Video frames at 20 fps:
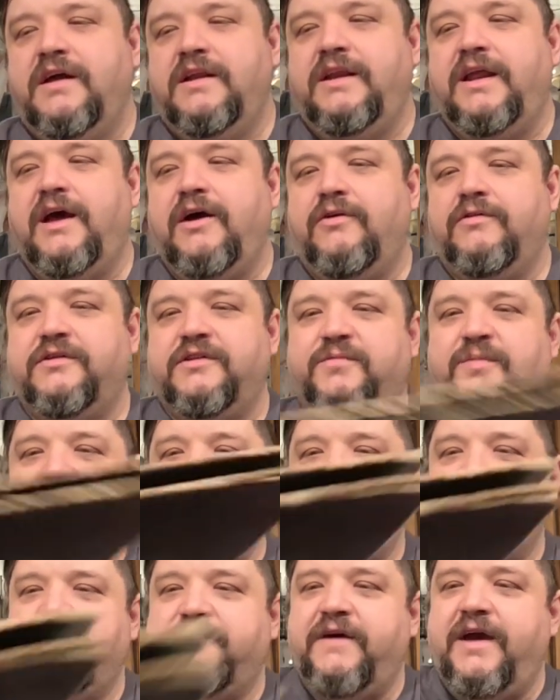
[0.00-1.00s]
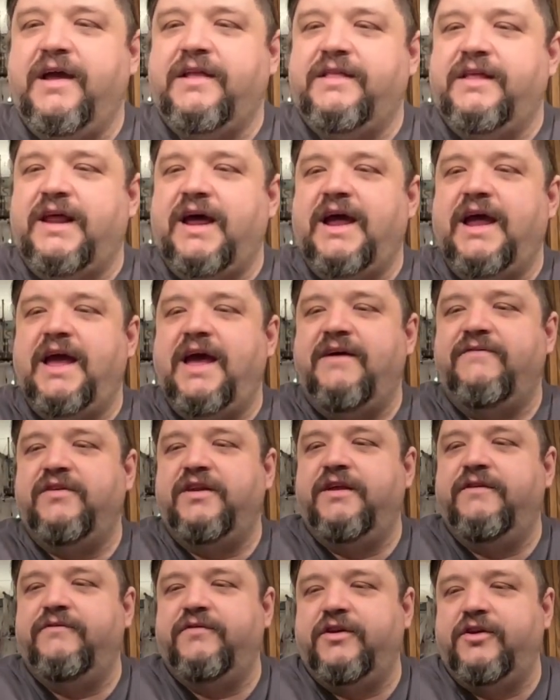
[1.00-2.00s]
Now, despite the fact that I have
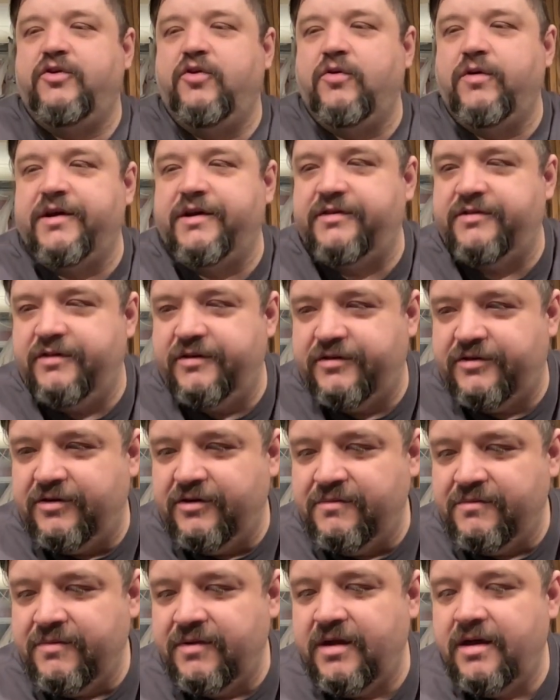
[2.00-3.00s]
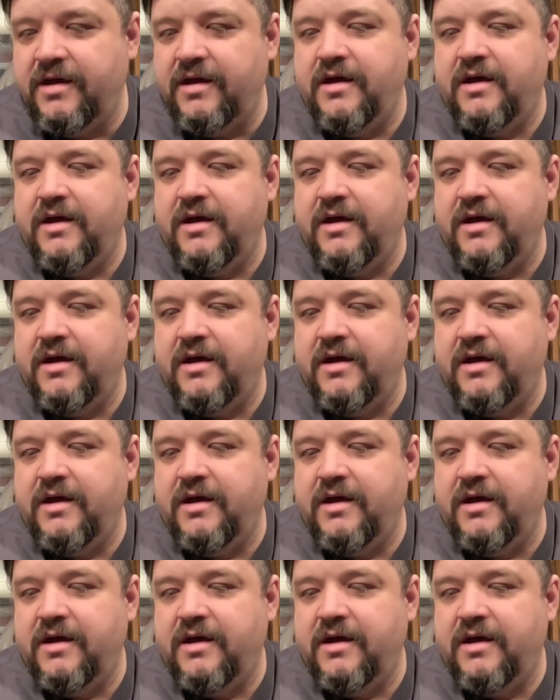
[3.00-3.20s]
an inventory system